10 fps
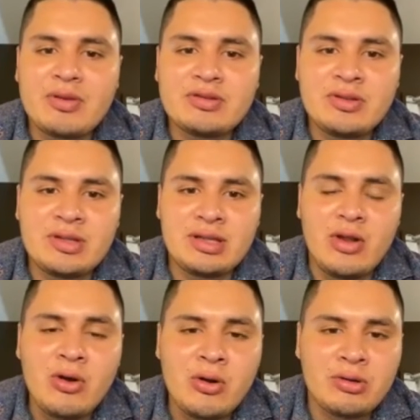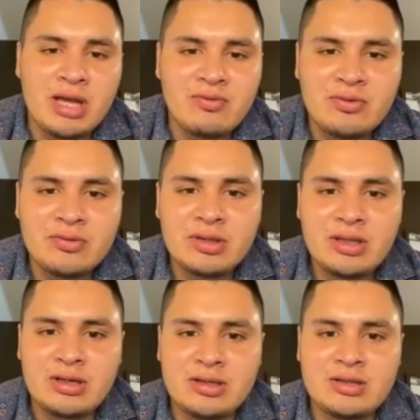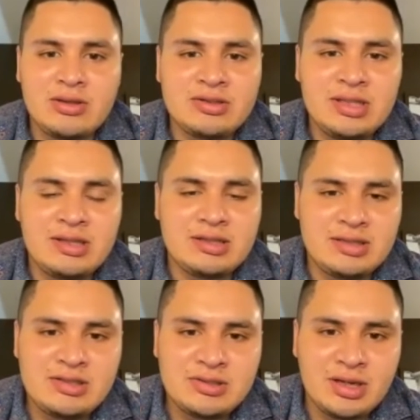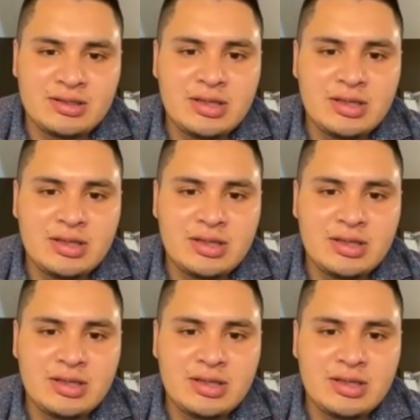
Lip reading: to the local level here in the 13th district,